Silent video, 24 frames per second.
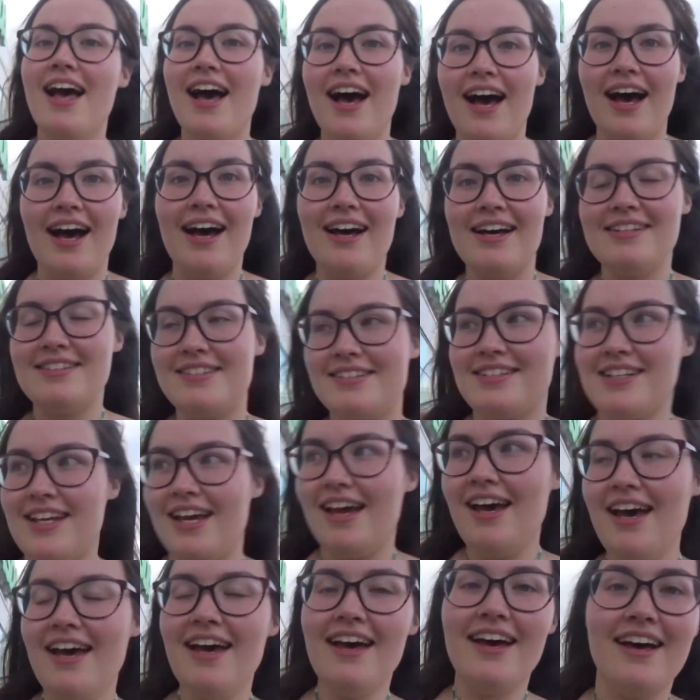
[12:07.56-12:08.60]
and
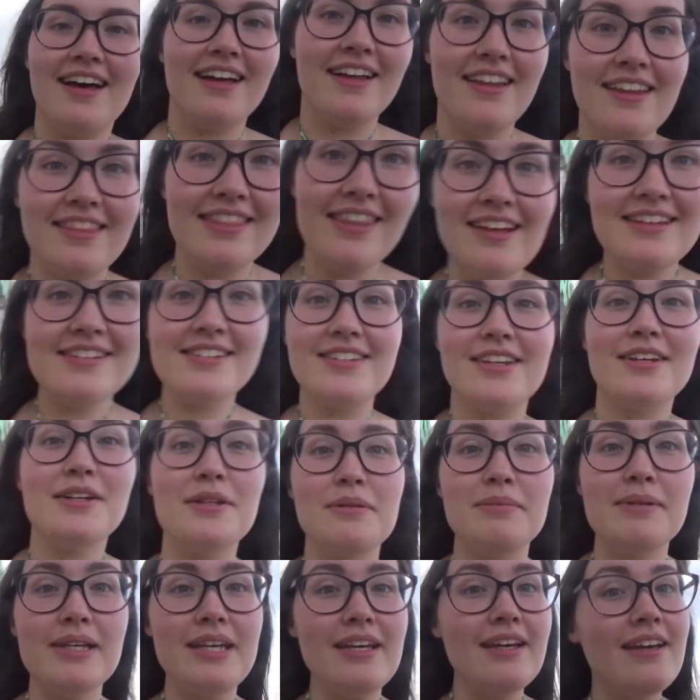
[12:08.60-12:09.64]
yeah, that's gonna
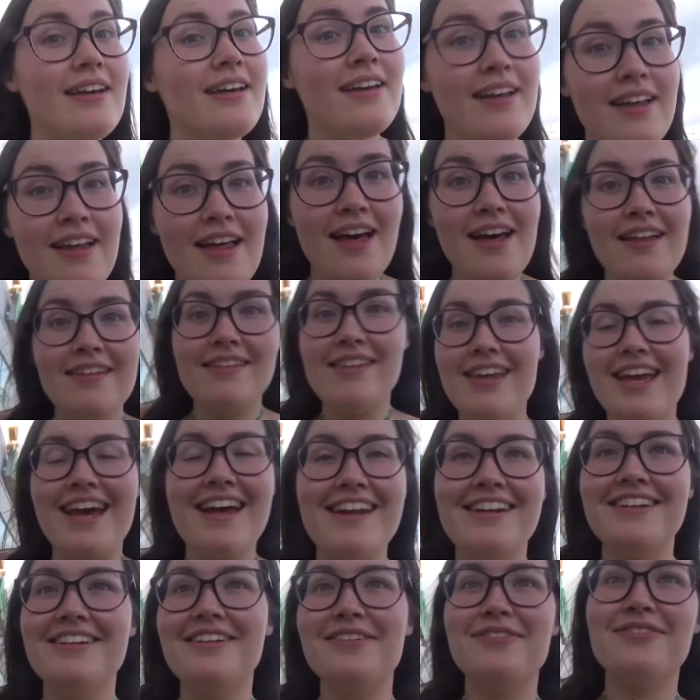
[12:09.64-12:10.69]
be the
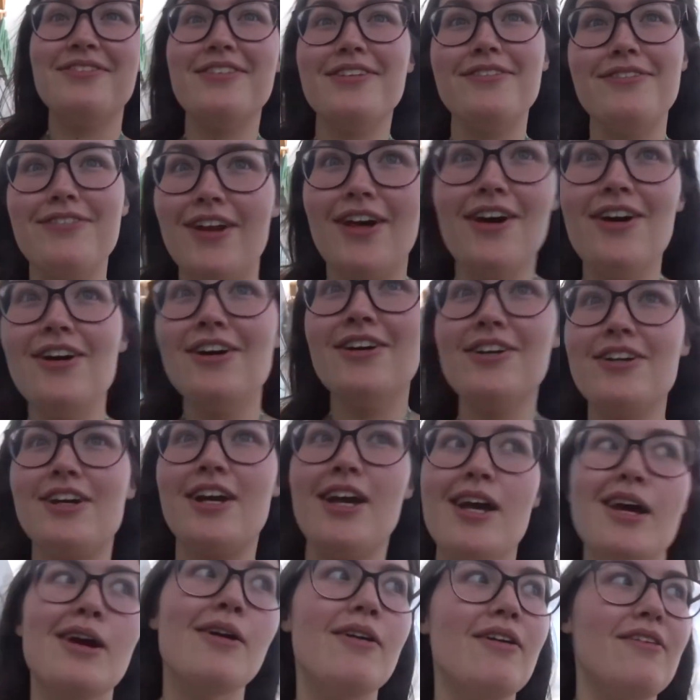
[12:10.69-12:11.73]
end of the vlog.
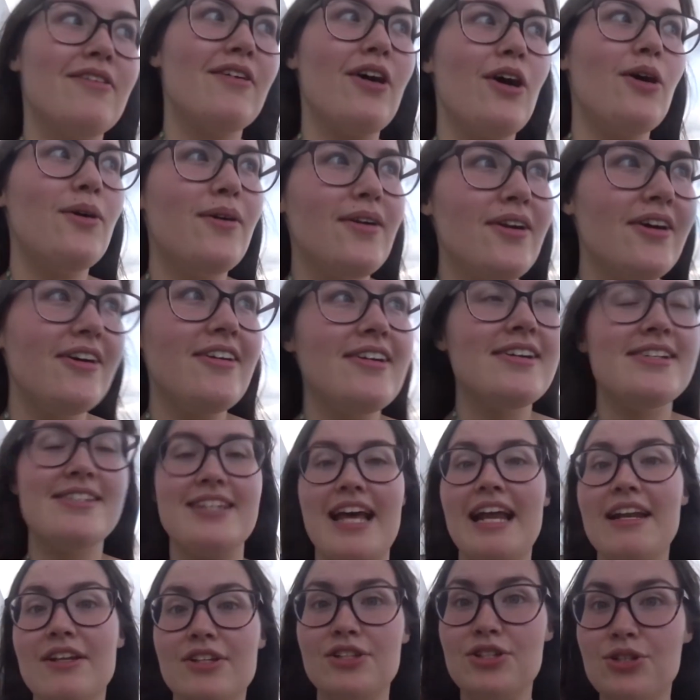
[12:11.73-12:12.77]
We've got all our
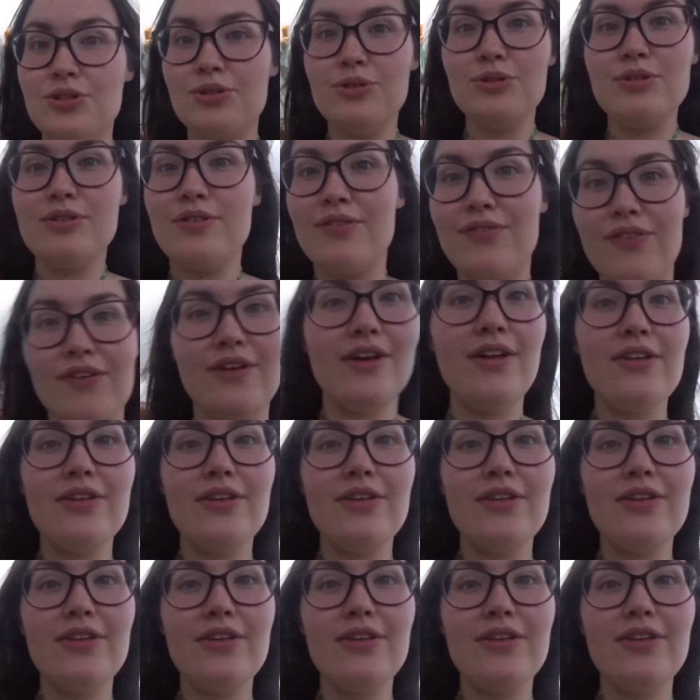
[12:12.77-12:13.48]
essentials for